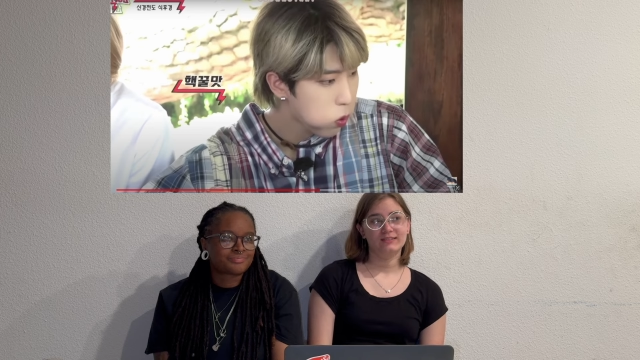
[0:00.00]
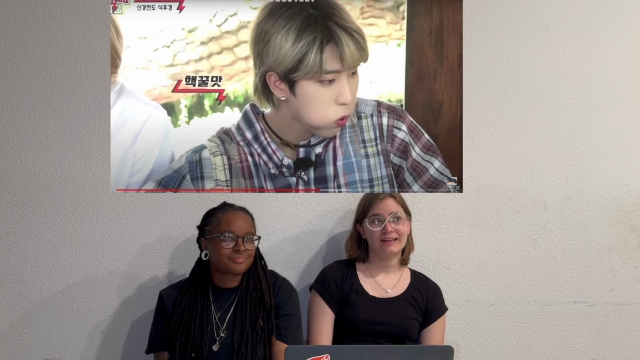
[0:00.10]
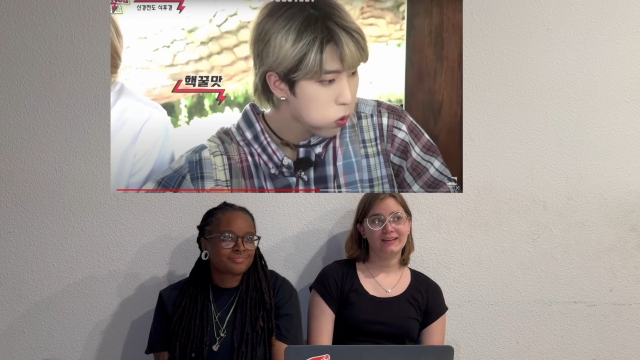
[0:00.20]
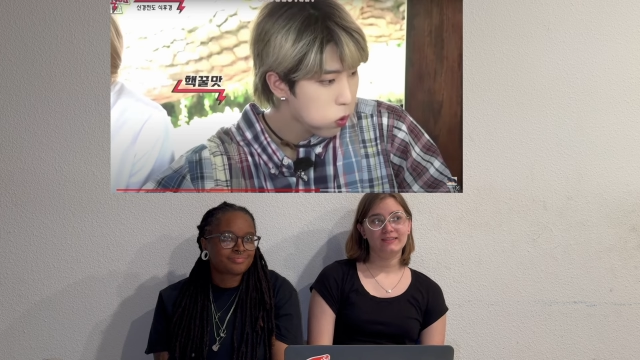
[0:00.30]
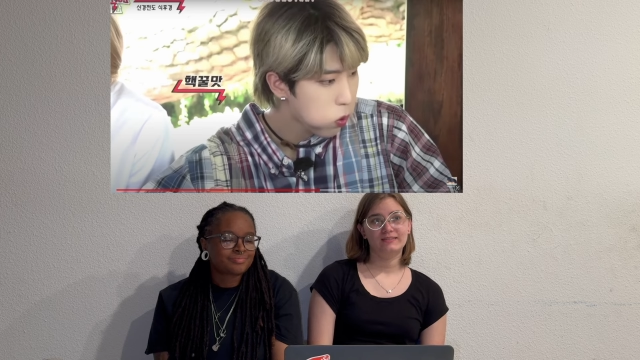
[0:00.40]

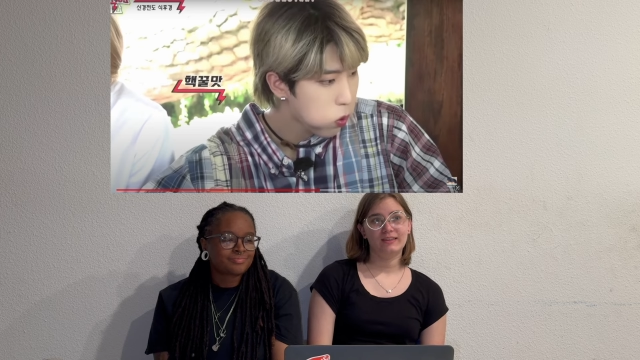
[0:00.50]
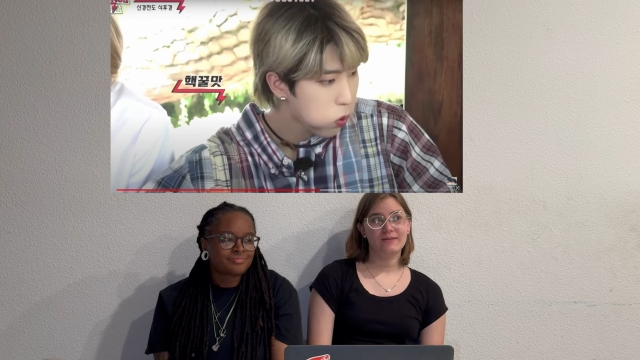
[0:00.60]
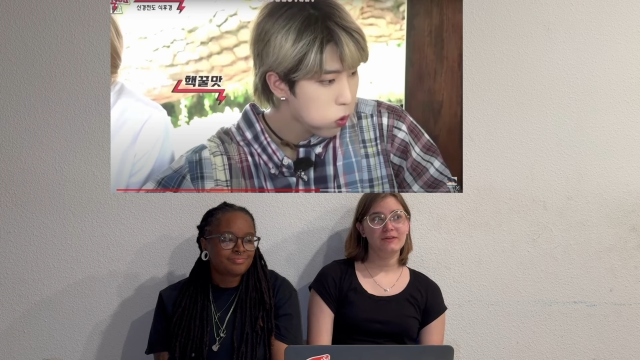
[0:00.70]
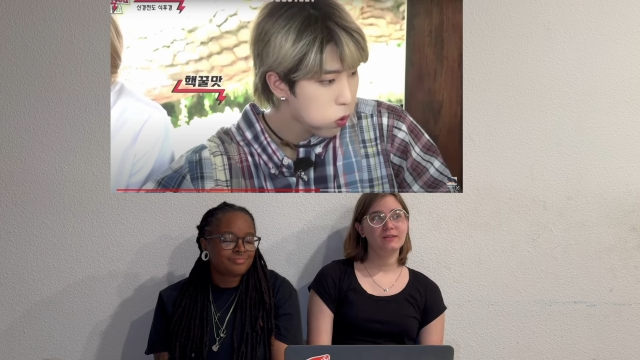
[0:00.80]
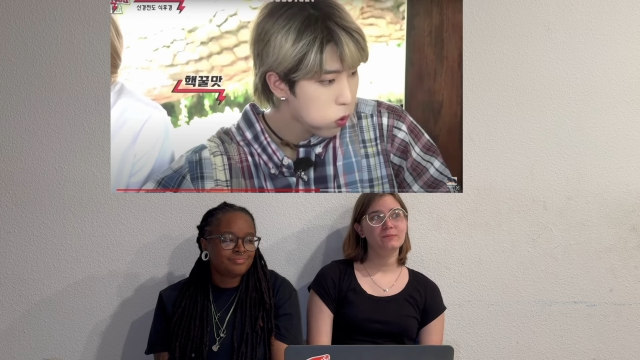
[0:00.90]
Speaker 1: that it
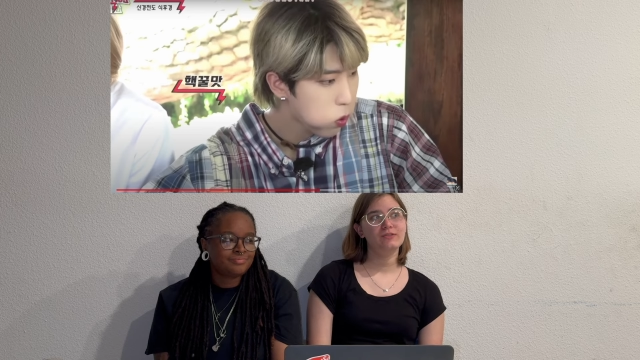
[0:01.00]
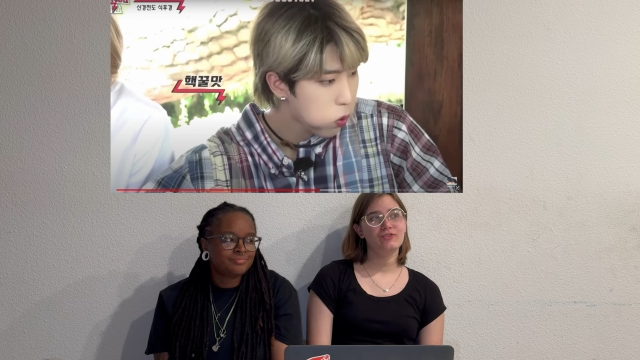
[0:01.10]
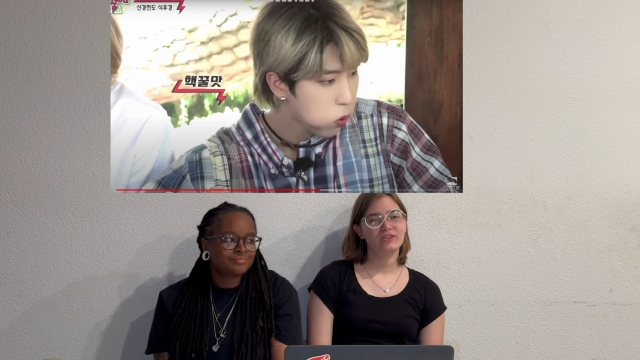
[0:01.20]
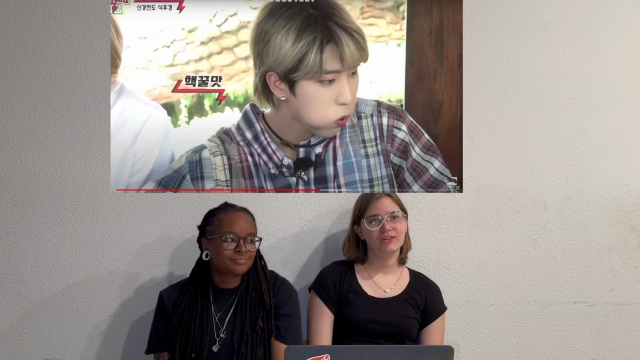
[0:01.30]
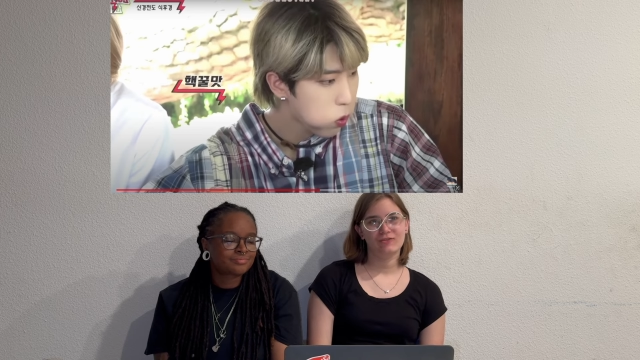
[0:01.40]
makes me
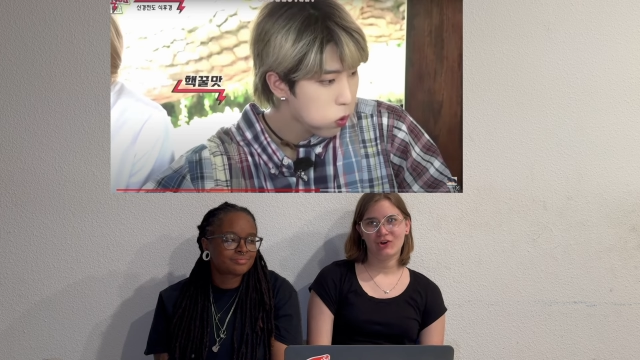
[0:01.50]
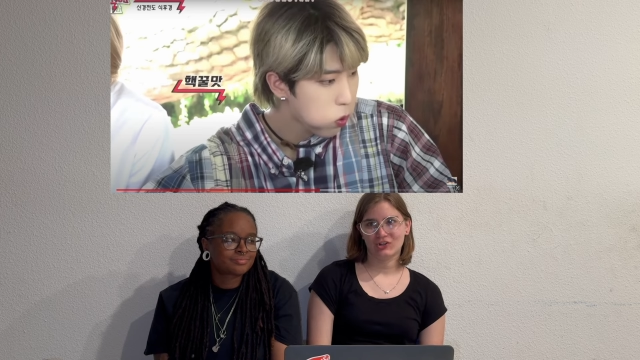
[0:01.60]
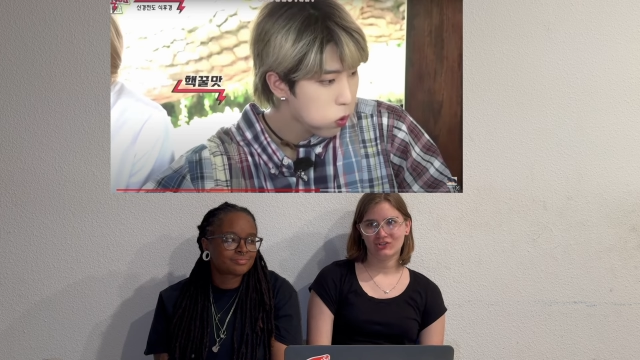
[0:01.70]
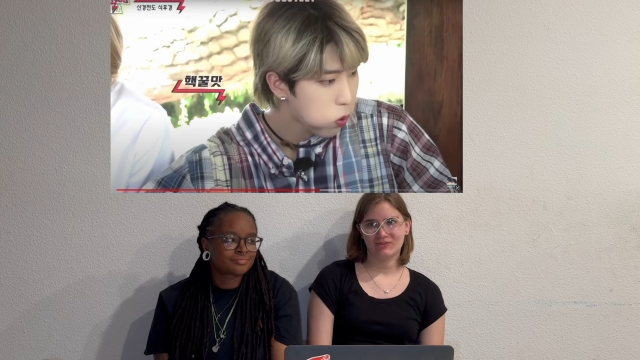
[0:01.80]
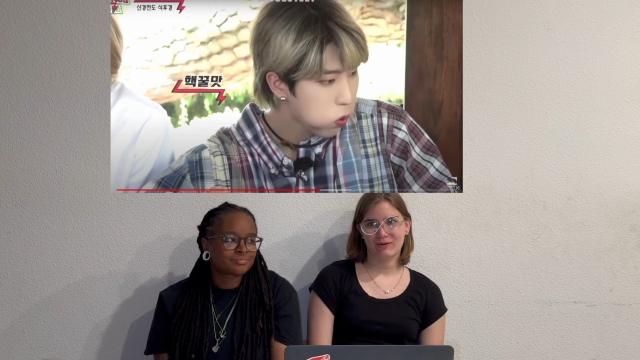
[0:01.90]
really self
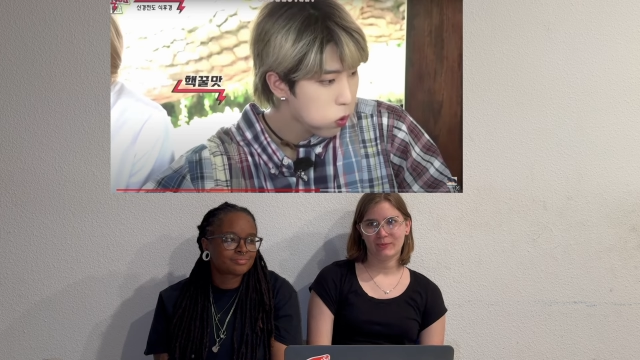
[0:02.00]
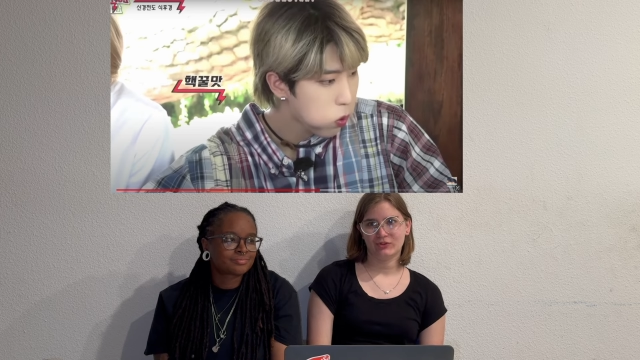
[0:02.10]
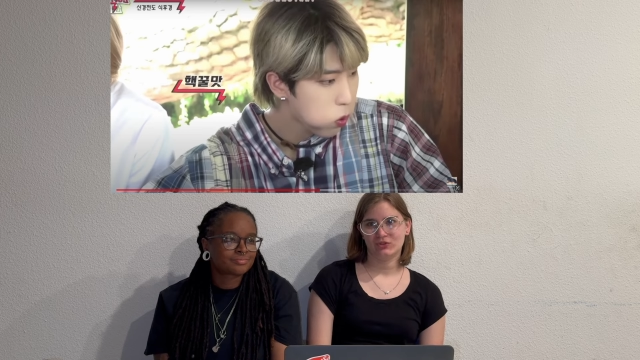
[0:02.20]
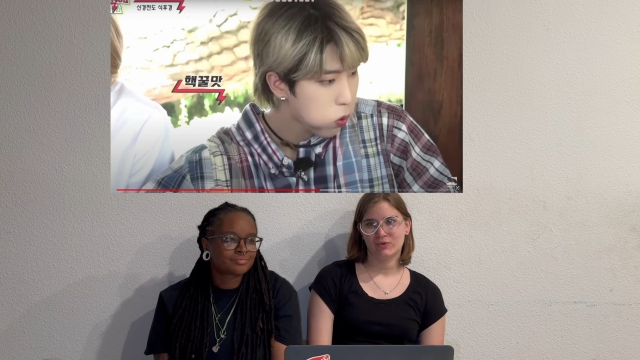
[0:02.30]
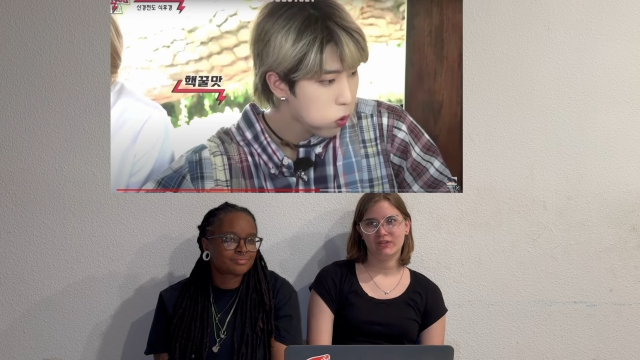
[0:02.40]
conscious about my
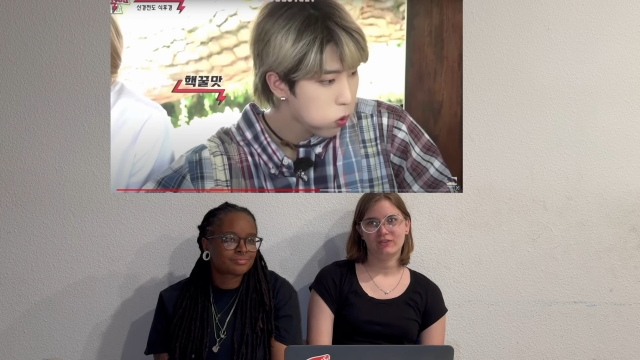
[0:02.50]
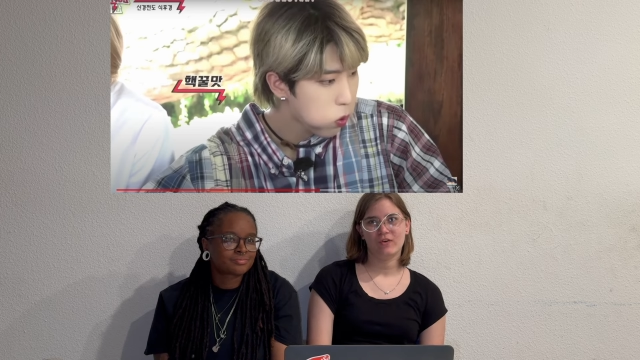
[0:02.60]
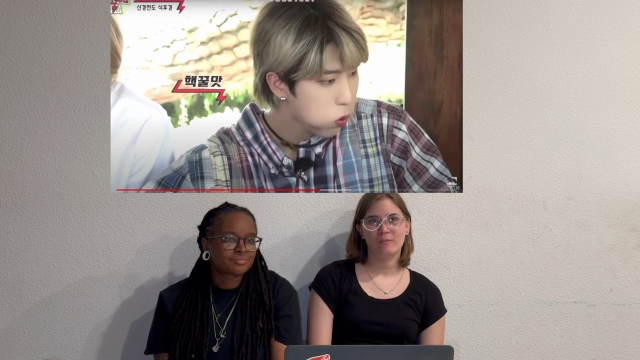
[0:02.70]
chewing. So if